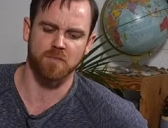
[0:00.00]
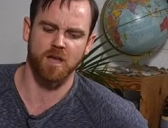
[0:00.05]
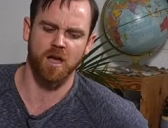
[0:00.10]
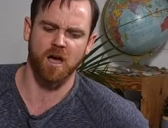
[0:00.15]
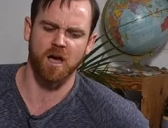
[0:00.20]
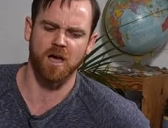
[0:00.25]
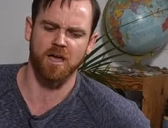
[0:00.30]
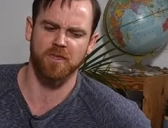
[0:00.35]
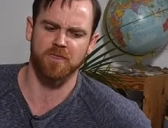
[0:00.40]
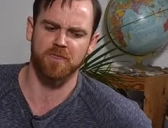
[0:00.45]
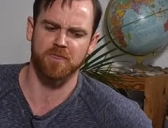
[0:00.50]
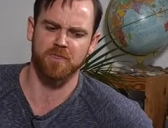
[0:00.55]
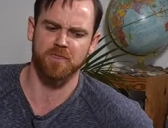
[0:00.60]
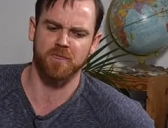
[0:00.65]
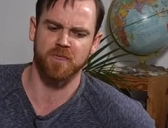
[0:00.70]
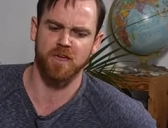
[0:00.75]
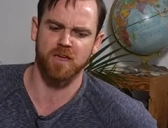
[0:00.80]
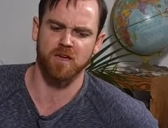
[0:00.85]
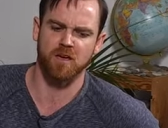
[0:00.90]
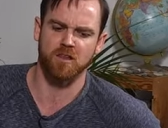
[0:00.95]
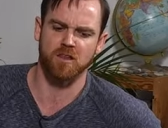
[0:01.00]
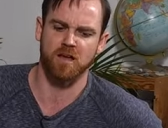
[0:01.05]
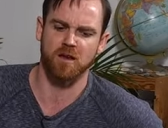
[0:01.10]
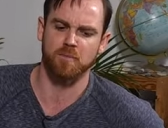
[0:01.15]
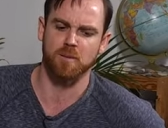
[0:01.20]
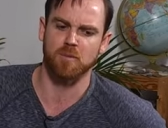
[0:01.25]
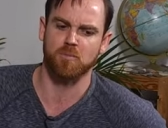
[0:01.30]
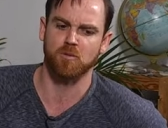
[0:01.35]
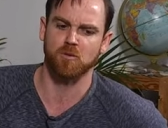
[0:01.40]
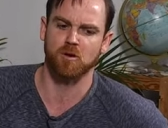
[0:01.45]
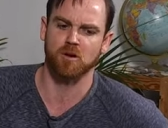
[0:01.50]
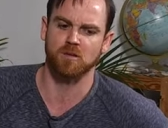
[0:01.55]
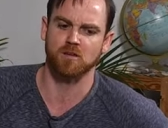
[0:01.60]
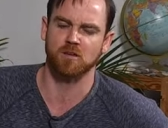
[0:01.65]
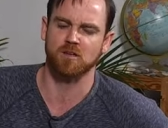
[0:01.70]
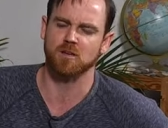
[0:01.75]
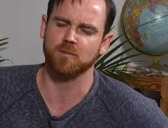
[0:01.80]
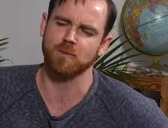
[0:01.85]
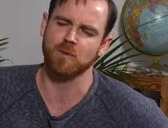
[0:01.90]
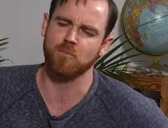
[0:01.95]
I think a lot of people are a
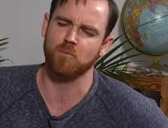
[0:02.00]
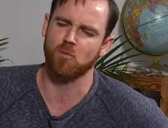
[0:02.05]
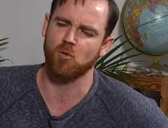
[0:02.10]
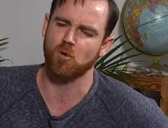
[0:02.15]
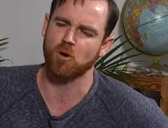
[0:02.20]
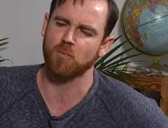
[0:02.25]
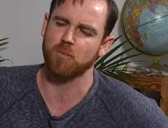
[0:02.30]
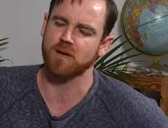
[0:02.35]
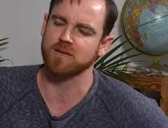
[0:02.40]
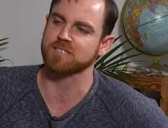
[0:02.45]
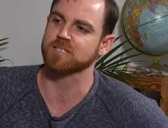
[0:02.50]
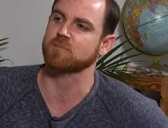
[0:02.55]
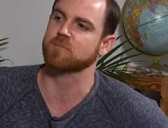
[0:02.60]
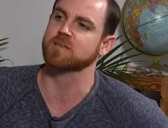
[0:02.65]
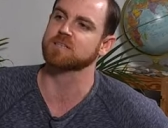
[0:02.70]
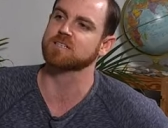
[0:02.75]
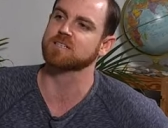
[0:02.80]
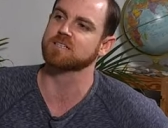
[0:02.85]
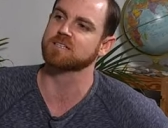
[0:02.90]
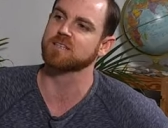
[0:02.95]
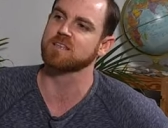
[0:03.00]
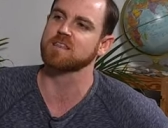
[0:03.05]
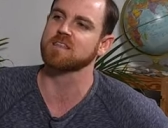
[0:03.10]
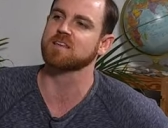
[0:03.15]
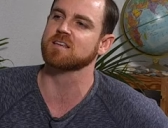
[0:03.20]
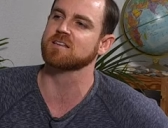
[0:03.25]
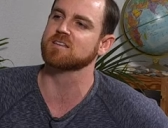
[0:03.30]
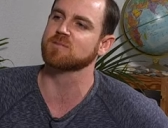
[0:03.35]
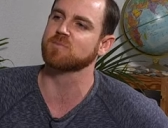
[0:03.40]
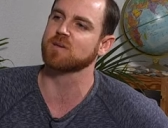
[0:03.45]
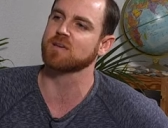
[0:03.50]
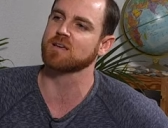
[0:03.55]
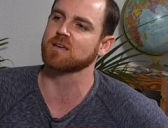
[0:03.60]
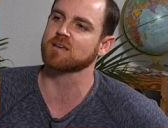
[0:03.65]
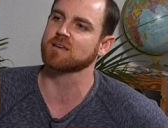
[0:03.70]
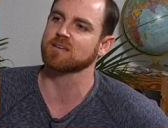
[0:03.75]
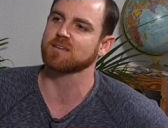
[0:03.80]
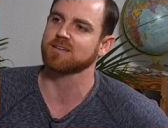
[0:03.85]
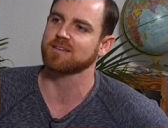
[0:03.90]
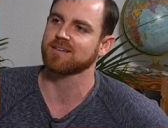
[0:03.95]
little bit more pessimistic than they need to be.
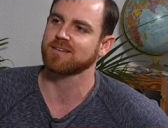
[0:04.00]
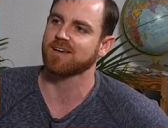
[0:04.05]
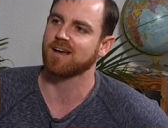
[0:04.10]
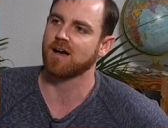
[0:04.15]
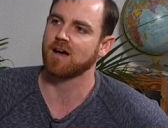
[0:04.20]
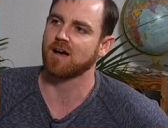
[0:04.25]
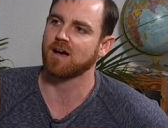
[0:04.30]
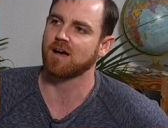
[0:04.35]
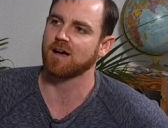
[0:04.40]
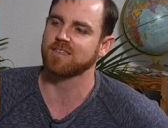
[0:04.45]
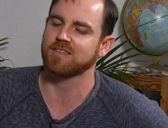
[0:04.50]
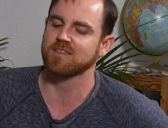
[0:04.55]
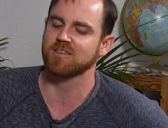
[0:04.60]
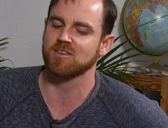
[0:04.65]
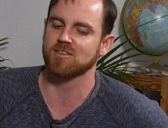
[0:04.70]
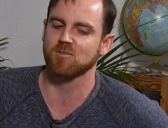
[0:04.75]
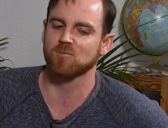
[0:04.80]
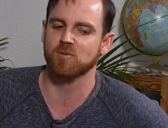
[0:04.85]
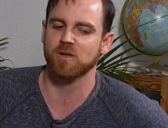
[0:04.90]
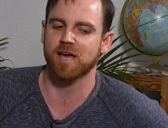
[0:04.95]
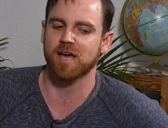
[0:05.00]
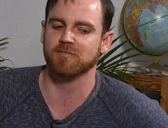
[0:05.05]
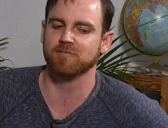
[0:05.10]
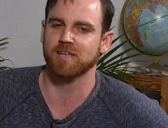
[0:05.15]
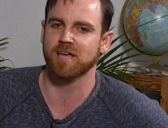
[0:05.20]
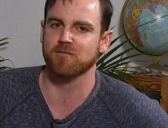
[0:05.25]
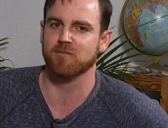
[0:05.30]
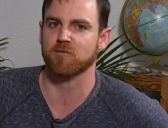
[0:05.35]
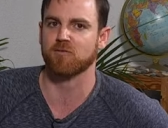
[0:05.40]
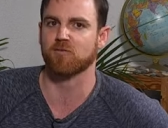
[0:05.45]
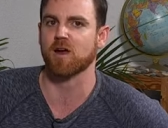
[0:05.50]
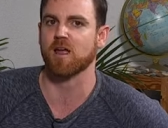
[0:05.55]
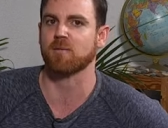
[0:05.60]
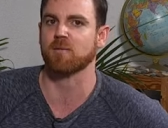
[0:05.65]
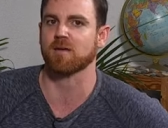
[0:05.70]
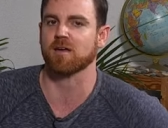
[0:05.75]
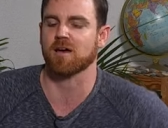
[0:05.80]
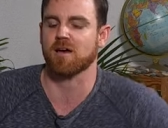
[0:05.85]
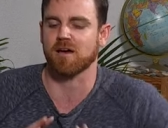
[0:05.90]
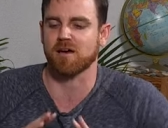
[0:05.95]
Uh, I think we have to have a
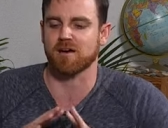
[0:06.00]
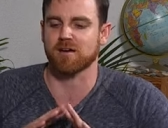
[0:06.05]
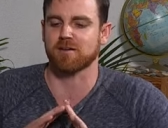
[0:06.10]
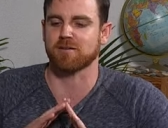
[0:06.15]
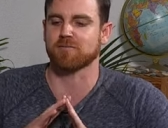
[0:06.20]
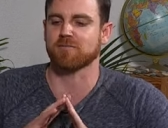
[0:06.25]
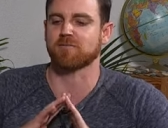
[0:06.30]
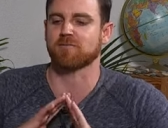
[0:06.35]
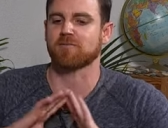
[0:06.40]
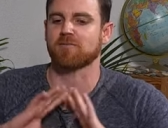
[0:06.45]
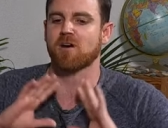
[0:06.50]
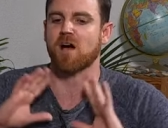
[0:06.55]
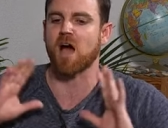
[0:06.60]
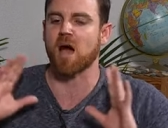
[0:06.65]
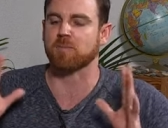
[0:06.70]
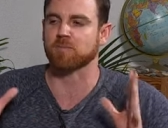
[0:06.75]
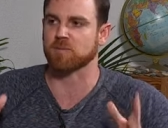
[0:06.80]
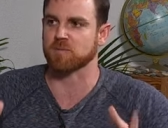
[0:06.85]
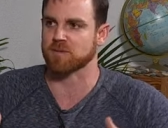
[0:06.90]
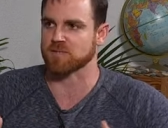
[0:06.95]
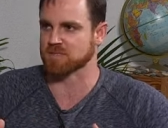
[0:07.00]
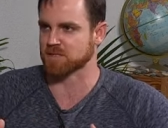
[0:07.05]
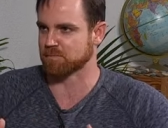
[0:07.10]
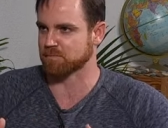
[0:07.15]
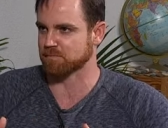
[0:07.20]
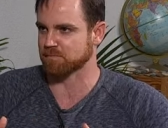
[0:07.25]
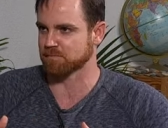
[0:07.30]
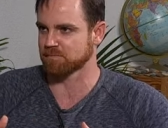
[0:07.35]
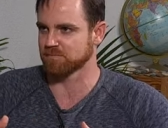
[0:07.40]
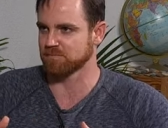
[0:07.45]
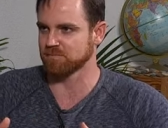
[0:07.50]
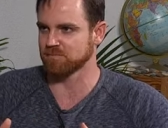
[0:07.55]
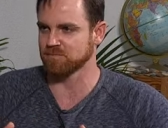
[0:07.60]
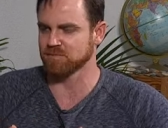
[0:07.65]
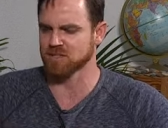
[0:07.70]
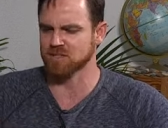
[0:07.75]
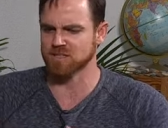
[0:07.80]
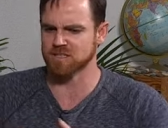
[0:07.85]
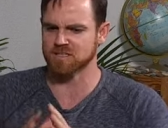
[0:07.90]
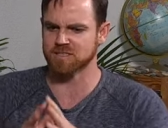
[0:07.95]
framing of optimism
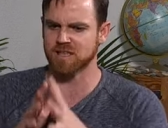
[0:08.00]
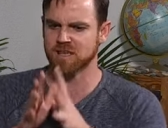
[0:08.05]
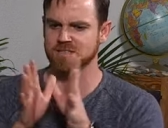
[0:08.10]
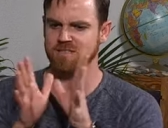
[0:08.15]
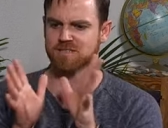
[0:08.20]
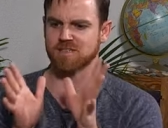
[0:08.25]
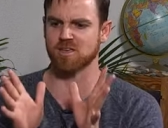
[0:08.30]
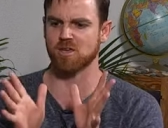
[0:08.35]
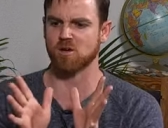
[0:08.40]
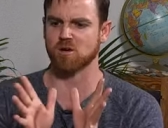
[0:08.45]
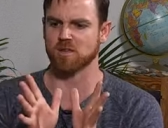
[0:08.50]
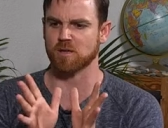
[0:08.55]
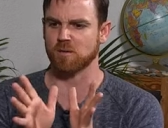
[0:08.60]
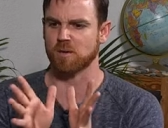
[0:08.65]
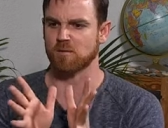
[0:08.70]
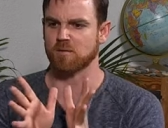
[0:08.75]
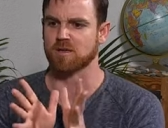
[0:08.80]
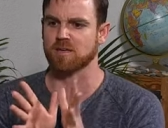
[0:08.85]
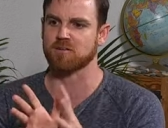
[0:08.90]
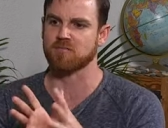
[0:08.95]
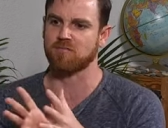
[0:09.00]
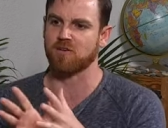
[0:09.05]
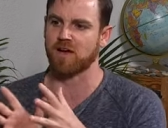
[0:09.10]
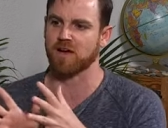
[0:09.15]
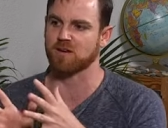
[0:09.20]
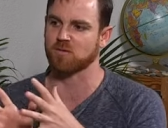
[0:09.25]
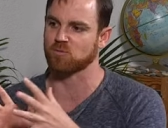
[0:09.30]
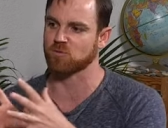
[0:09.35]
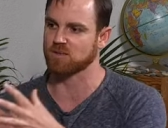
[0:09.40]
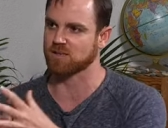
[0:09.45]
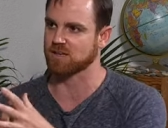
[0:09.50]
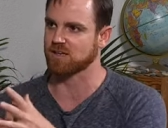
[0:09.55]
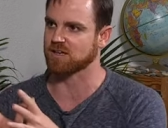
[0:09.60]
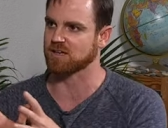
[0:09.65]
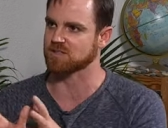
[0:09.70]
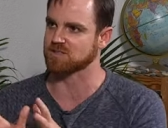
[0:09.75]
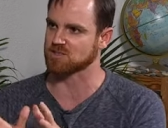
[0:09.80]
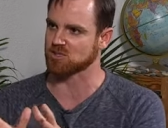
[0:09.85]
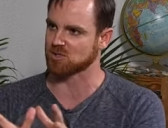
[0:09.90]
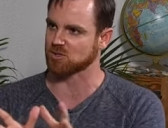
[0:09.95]
because that's the only way we can find really
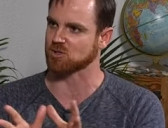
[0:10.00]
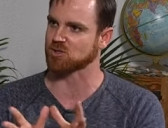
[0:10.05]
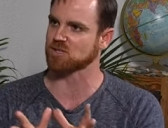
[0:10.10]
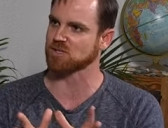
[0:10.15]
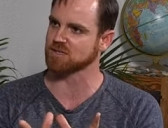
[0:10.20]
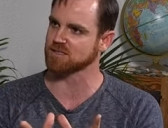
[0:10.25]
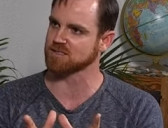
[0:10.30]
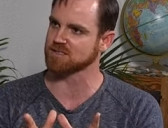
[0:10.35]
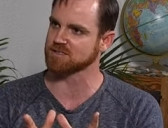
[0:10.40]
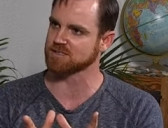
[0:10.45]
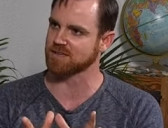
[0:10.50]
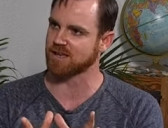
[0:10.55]
good solutions.